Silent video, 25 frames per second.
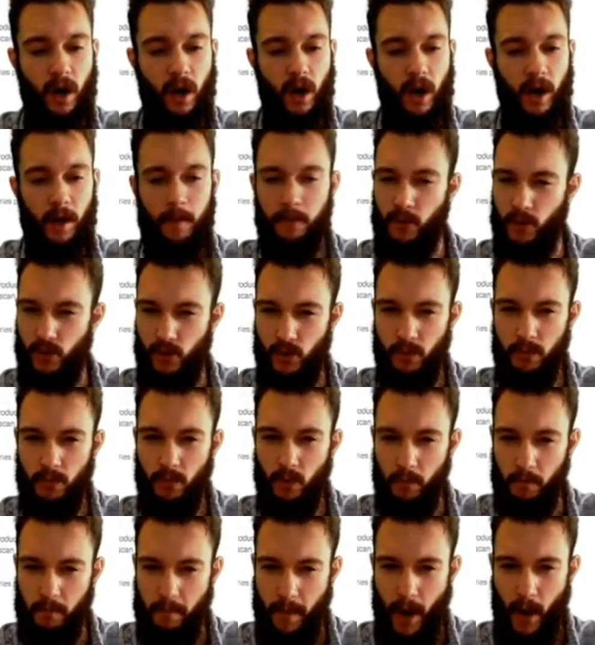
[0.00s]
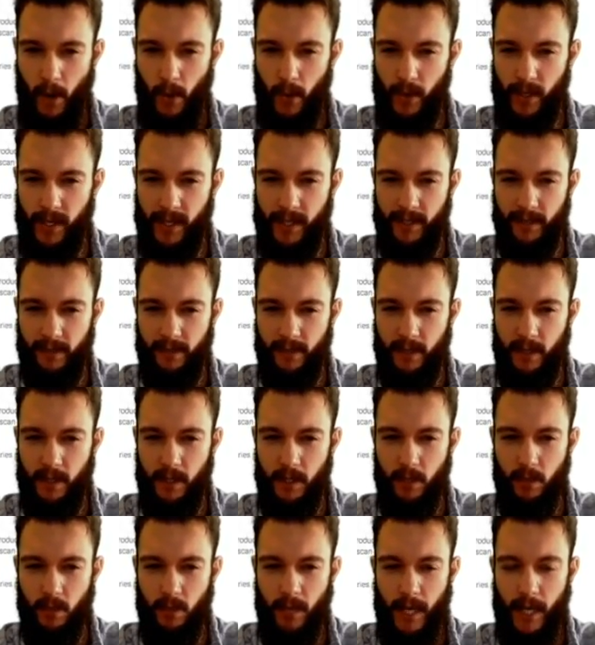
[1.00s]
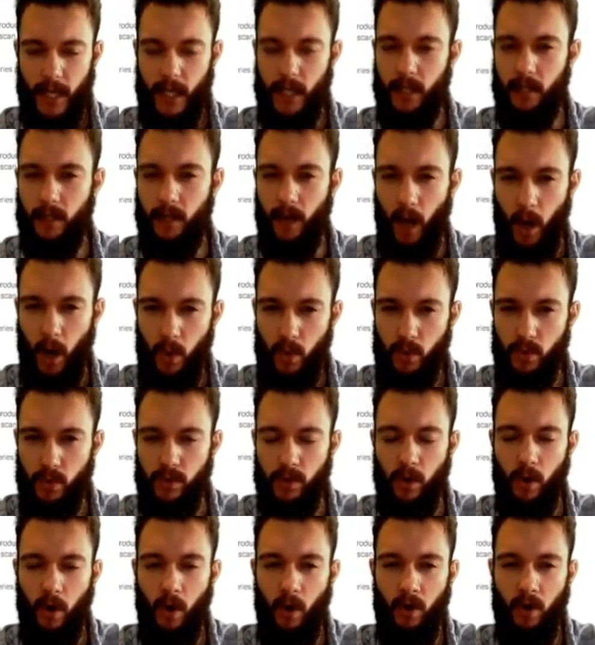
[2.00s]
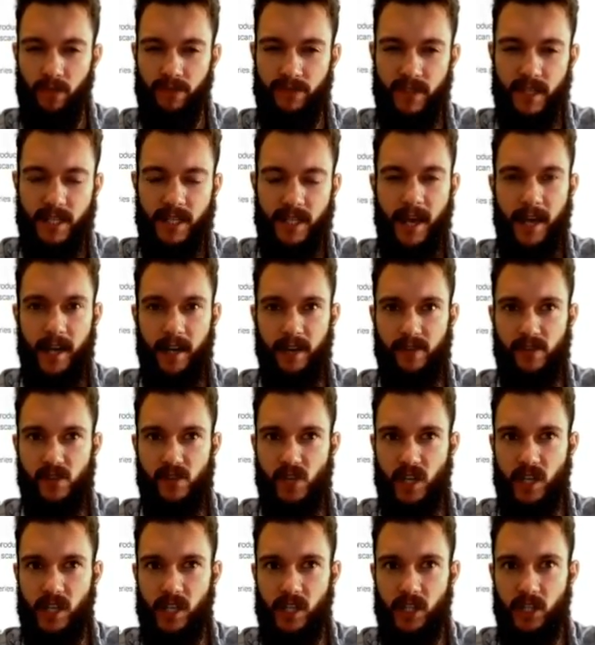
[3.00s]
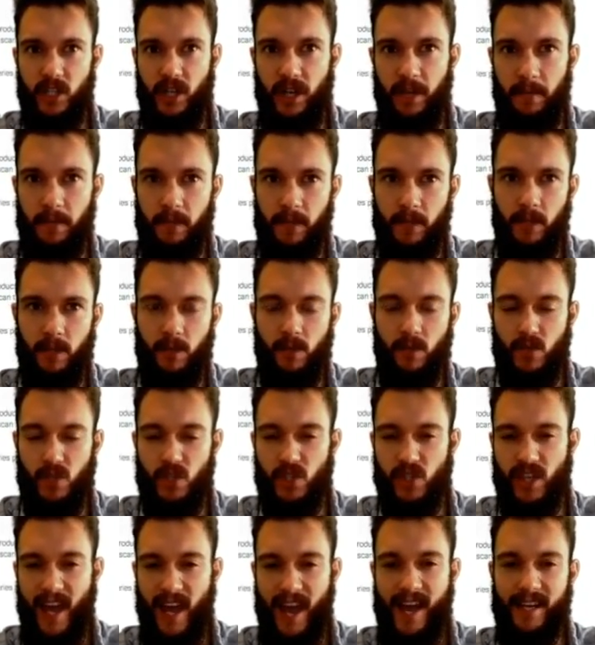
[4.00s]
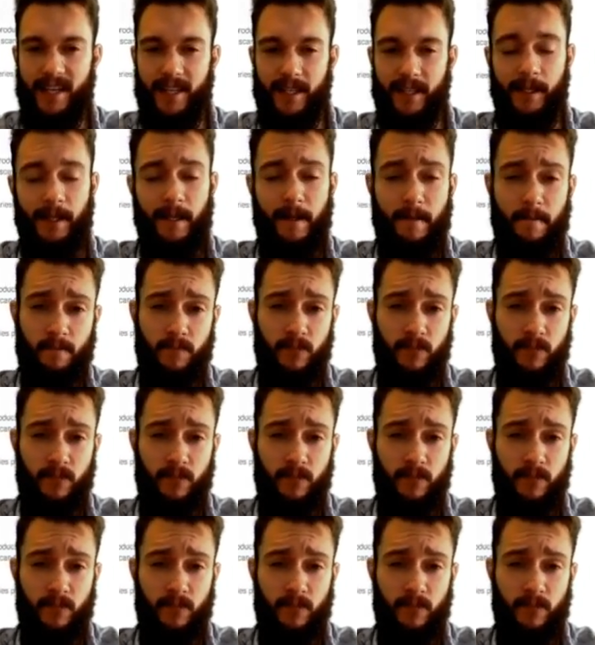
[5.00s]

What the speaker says: I presume you're marrying the unique code of the NFC chip that you are scanning